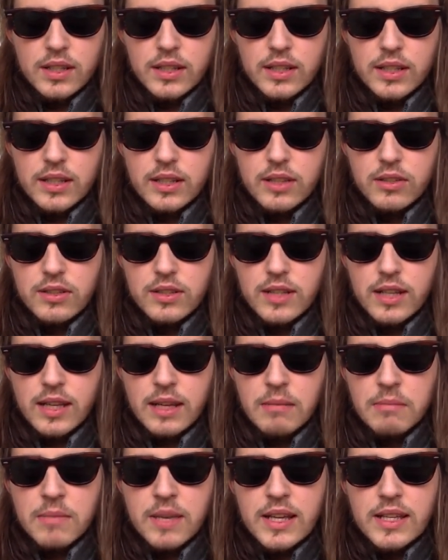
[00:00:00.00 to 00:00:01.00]
It looks like
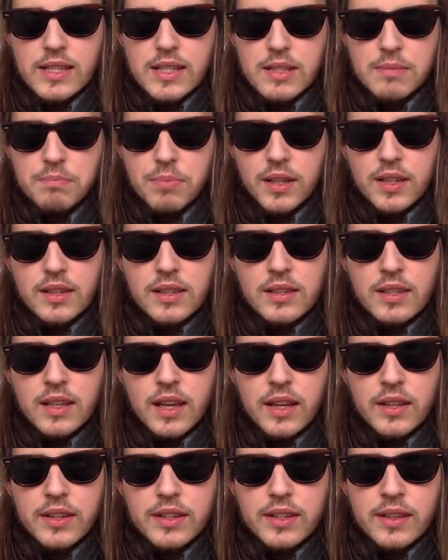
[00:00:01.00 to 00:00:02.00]
a mess, but
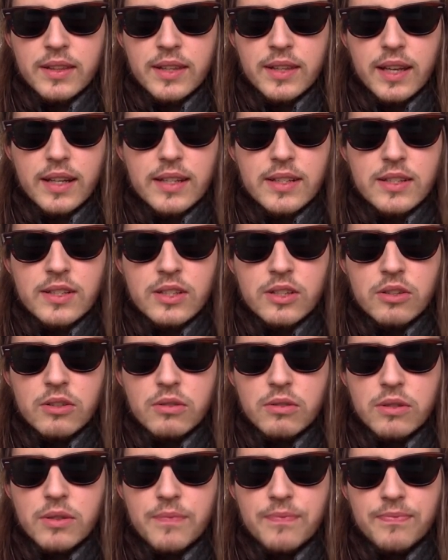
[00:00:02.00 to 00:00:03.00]
other than that, it's
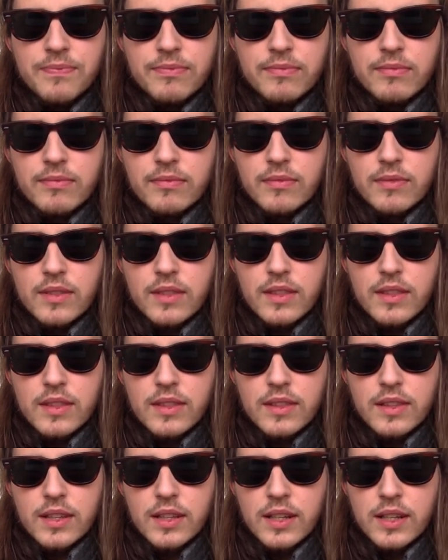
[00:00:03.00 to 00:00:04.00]
no
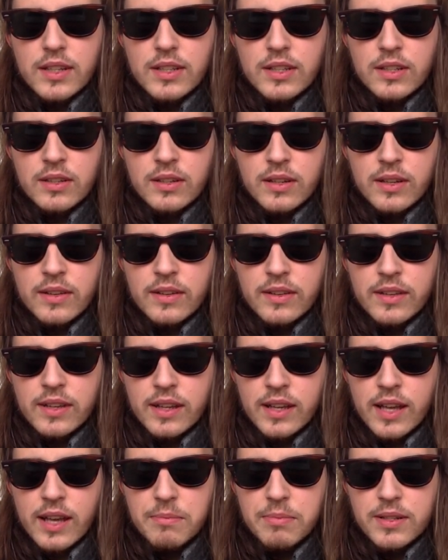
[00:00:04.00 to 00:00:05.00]
connection on how anything
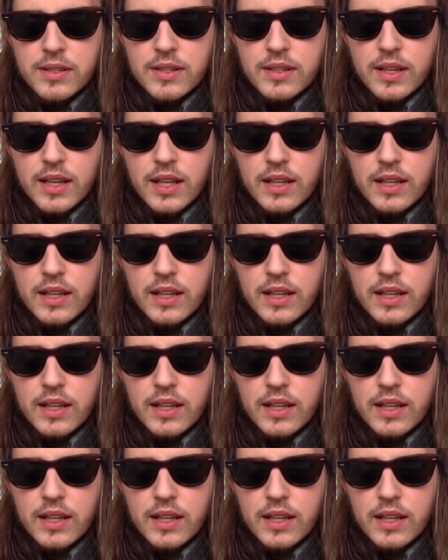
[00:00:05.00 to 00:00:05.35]
happened.